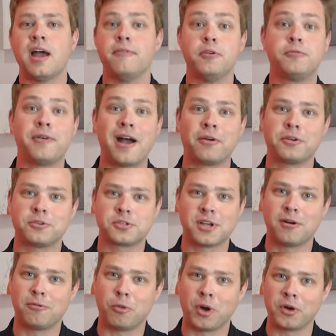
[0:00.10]
Have you found
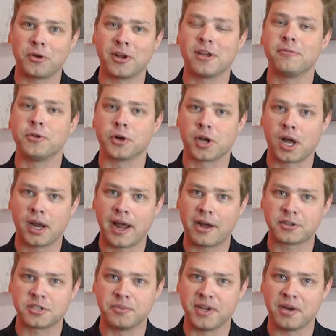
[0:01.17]
yourself wondering if you're cut
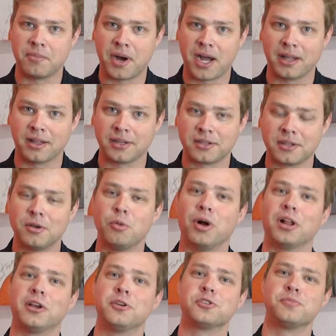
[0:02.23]
out to be a pilot?
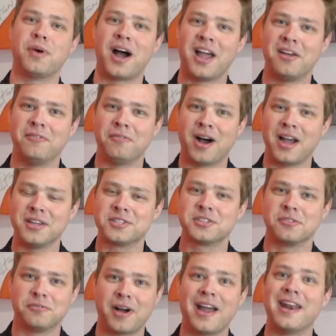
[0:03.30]
Well, here's my advice
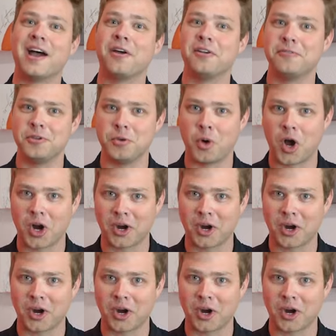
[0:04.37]
to find out if you